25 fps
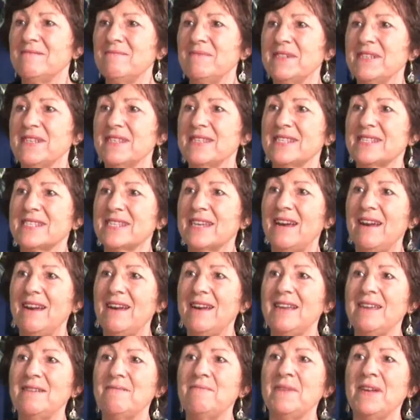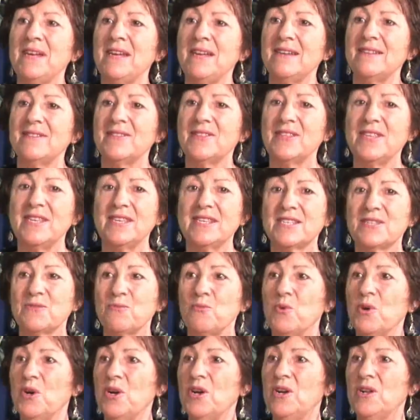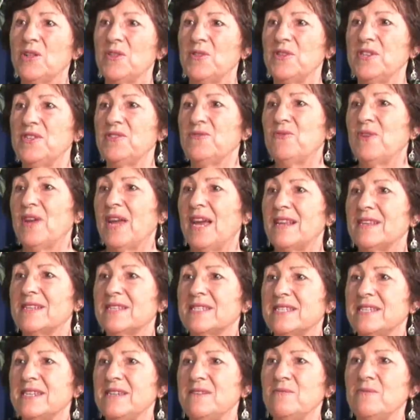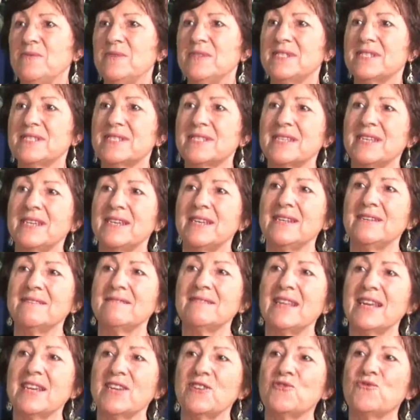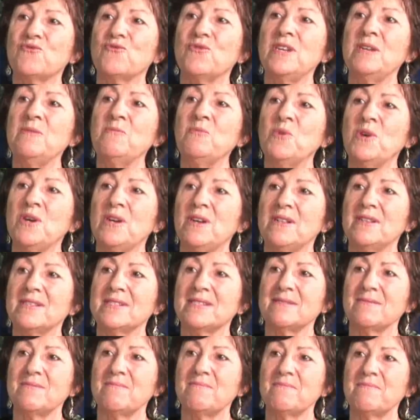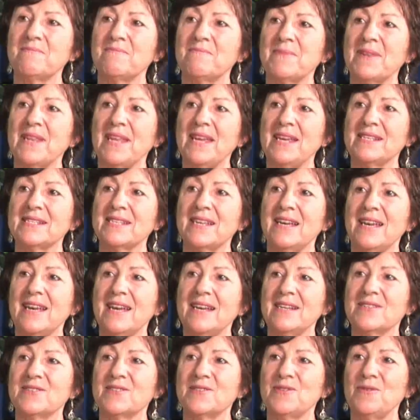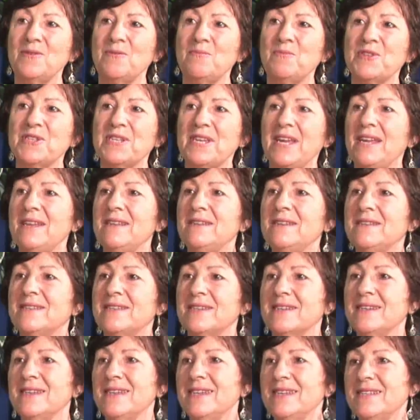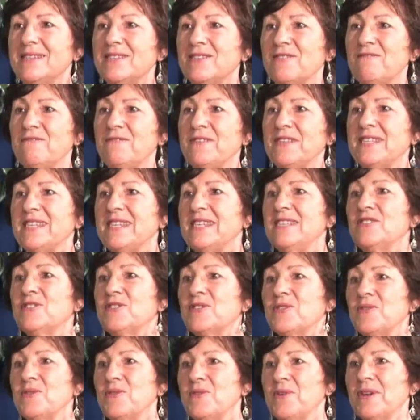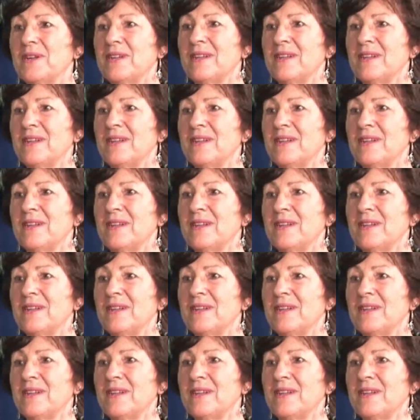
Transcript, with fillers: But at the time this world, this reality was like a dream world, a place I had to pretend to fit into